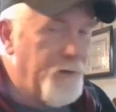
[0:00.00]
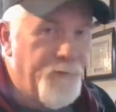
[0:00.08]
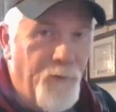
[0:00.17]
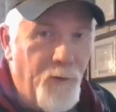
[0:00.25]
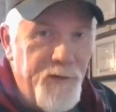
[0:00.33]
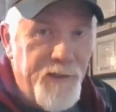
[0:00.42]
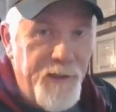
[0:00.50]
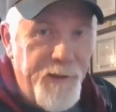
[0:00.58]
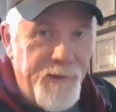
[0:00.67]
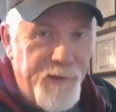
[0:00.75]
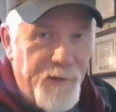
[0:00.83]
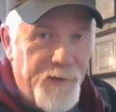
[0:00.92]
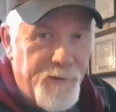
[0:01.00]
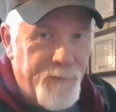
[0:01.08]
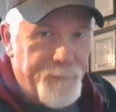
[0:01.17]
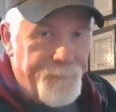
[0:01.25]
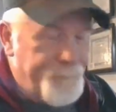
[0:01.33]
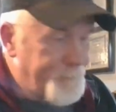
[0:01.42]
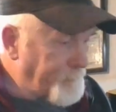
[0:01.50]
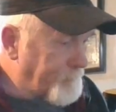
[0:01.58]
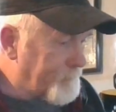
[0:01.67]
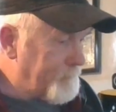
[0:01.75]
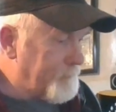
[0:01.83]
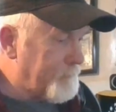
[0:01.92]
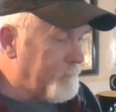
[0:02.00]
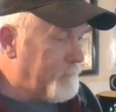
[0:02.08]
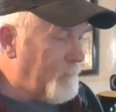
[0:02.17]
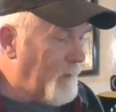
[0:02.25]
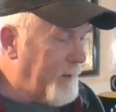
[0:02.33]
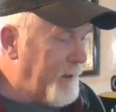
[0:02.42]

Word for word: The phone is the easiest. I